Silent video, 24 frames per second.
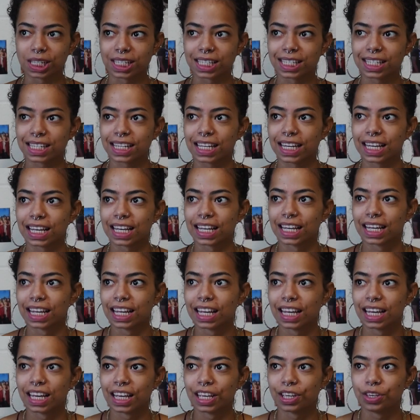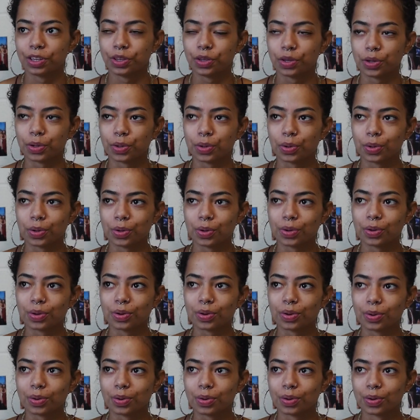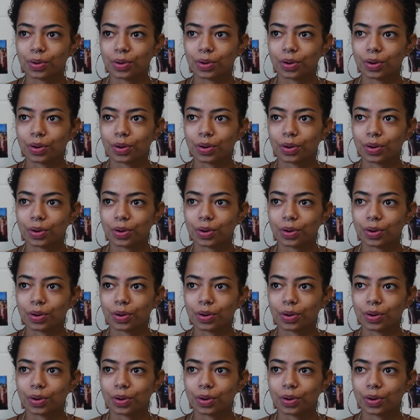It's like you